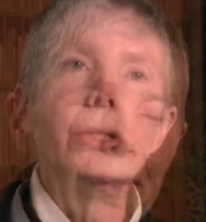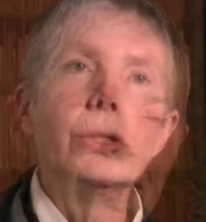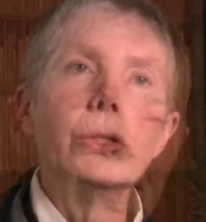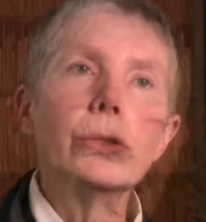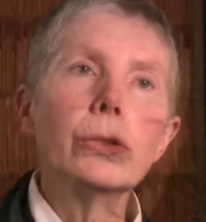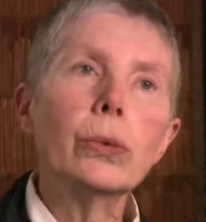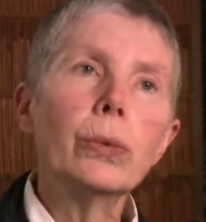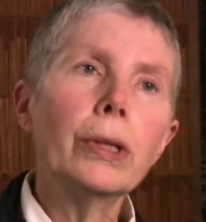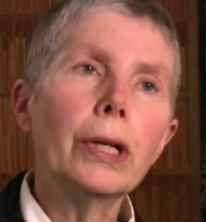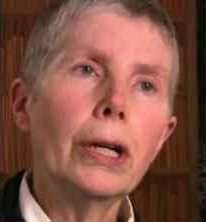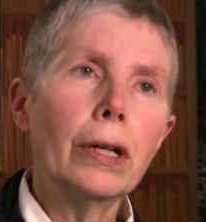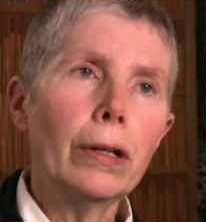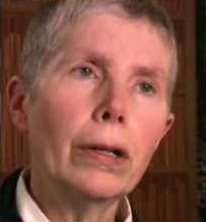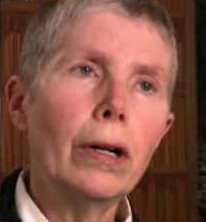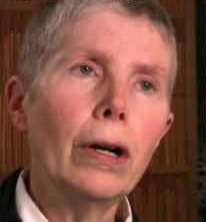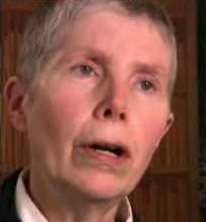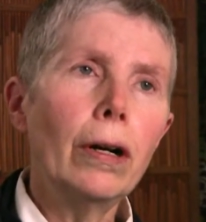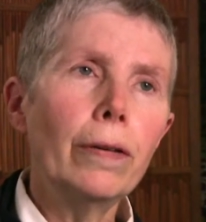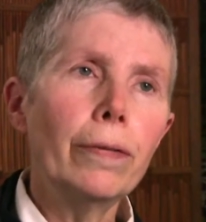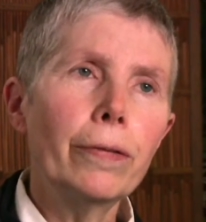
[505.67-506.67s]
So we got a
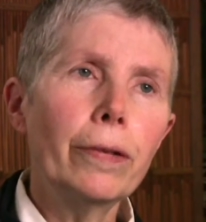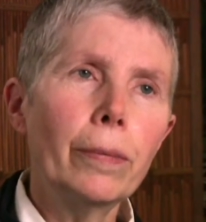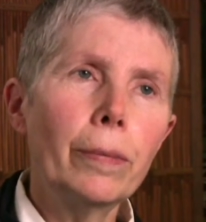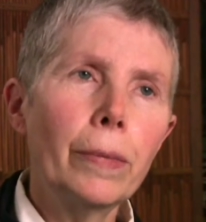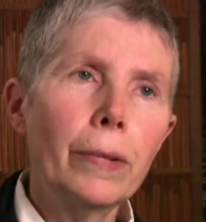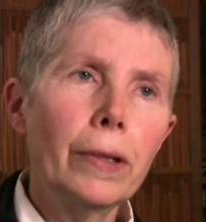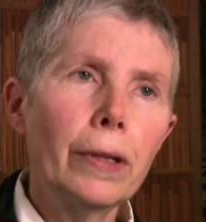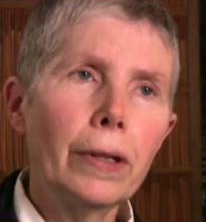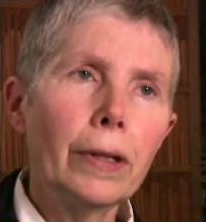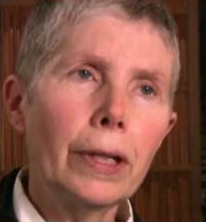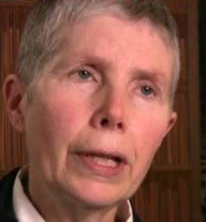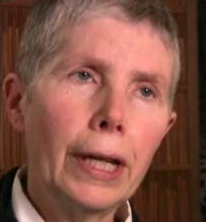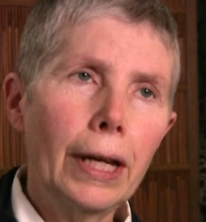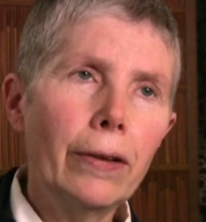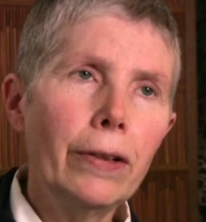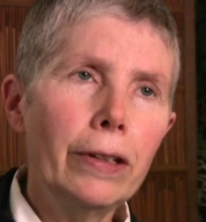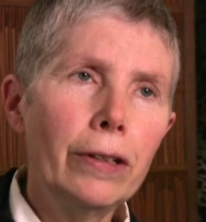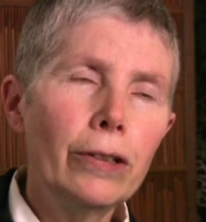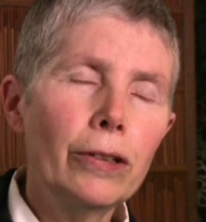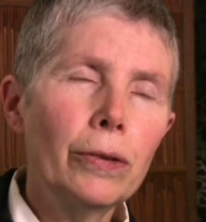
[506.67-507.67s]
call from the
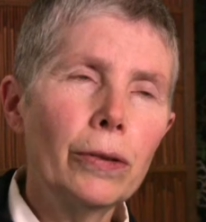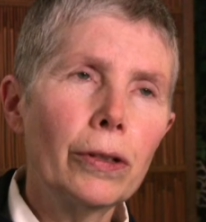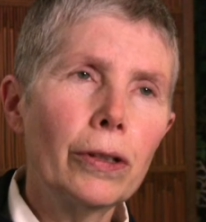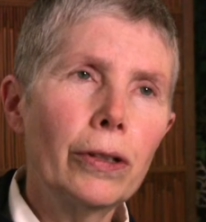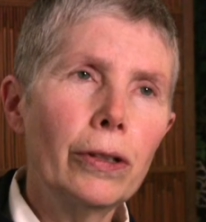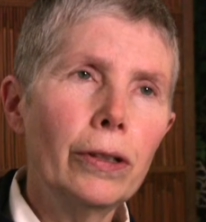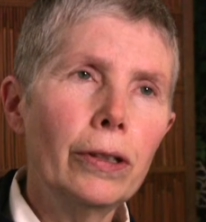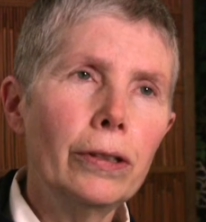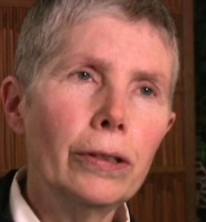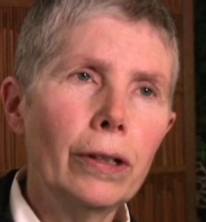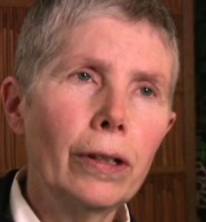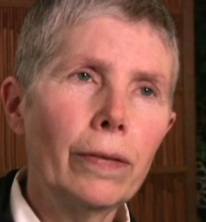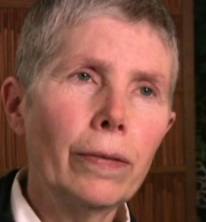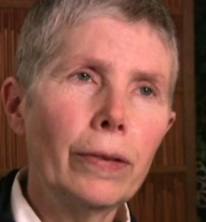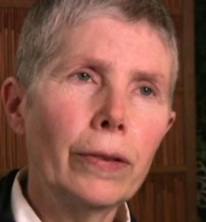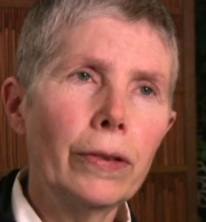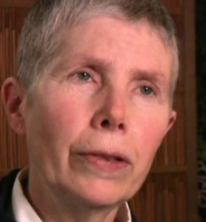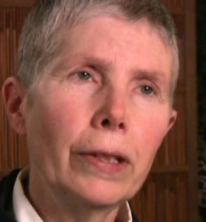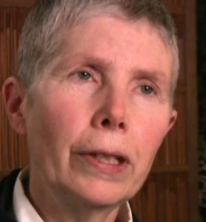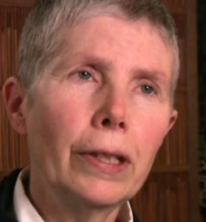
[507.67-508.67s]
county district attorney's
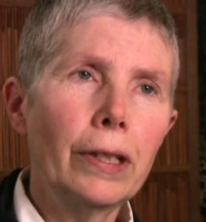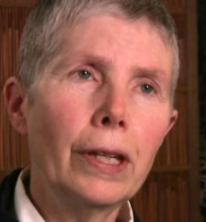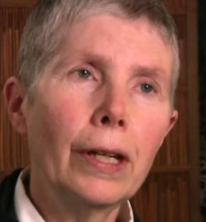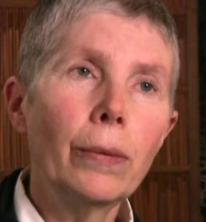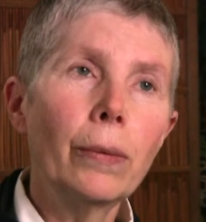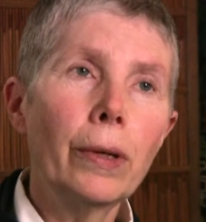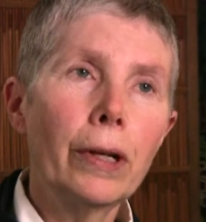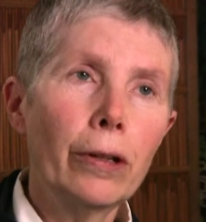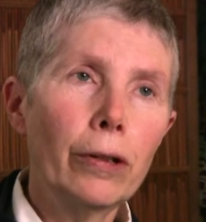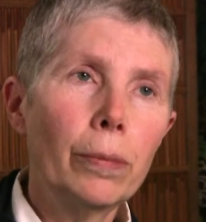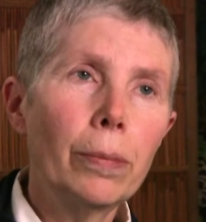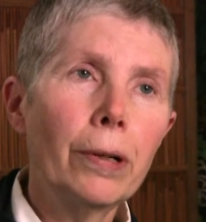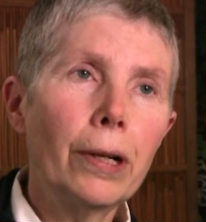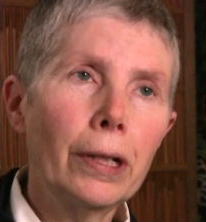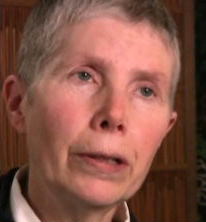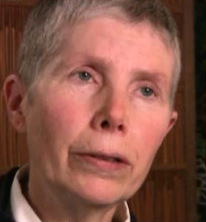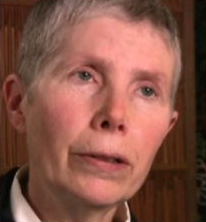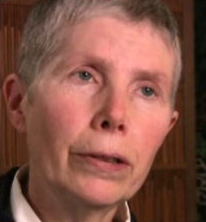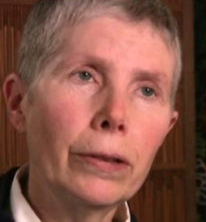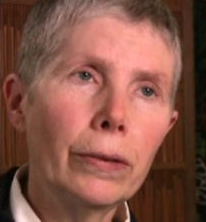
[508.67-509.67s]
office that they wanted to
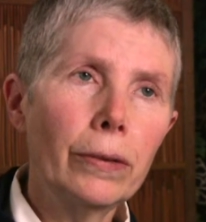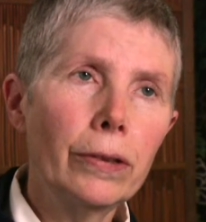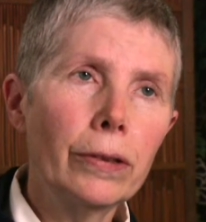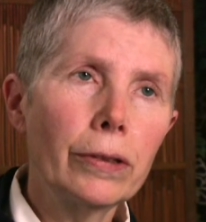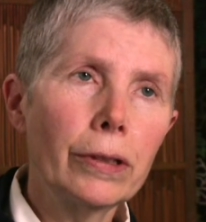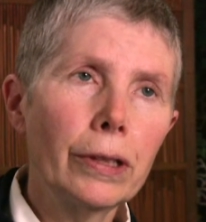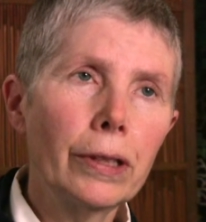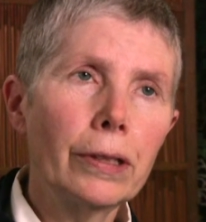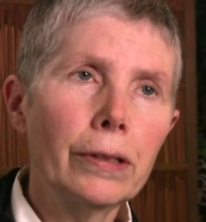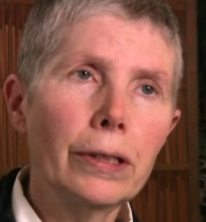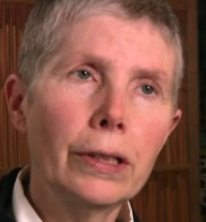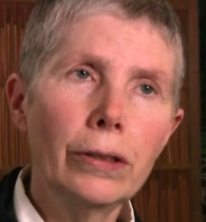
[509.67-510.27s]
prosecute this case.